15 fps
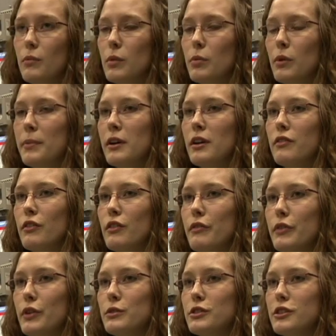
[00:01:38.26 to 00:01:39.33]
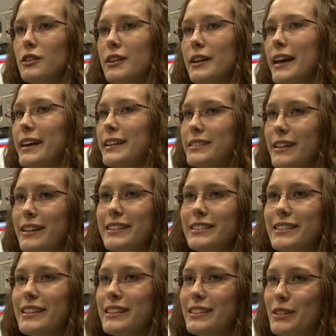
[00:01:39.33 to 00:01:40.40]
me prepare for the future. I can't say
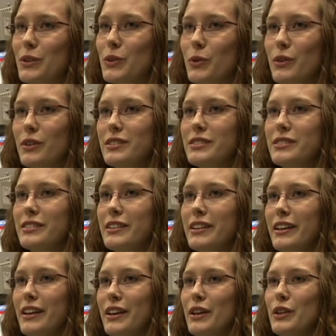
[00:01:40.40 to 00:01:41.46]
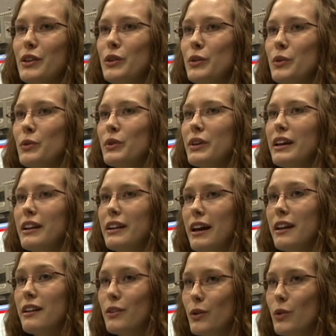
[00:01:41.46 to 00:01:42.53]
it's an easy course. You get
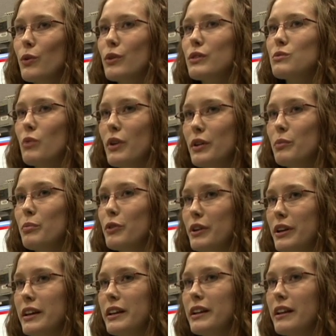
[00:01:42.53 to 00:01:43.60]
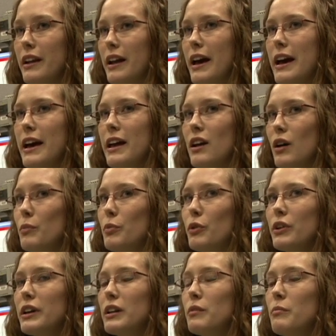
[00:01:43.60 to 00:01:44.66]
out of the course what you put in, and I
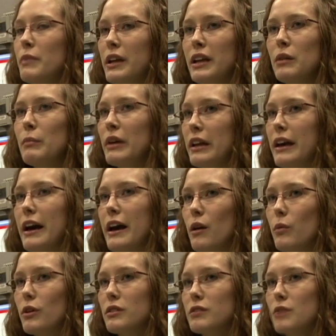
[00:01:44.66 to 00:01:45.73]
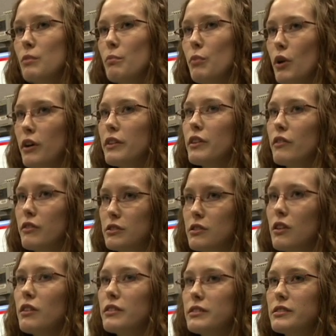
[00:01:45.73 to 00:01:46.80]
put in many, many hours, but the
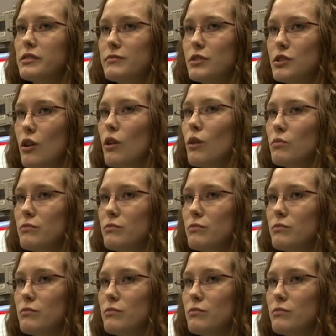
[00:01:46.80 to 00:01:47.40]
results show.